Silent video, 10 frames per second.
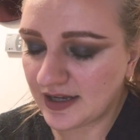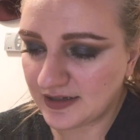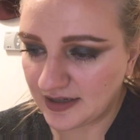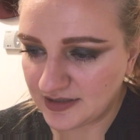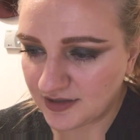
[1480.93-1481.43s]

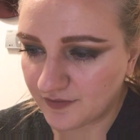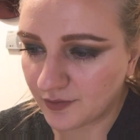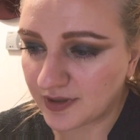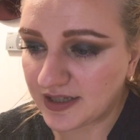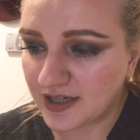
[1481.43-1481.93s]
and
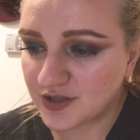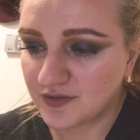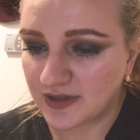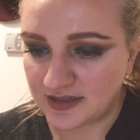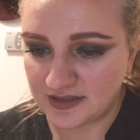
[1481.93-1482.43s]
1948
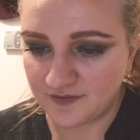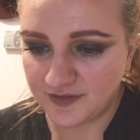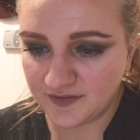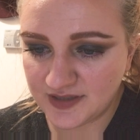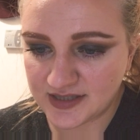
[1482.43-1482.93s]
to
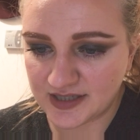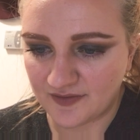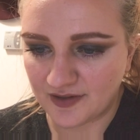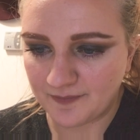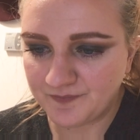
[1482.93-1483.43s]

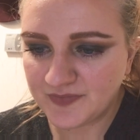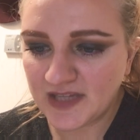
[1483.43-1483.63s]
1957.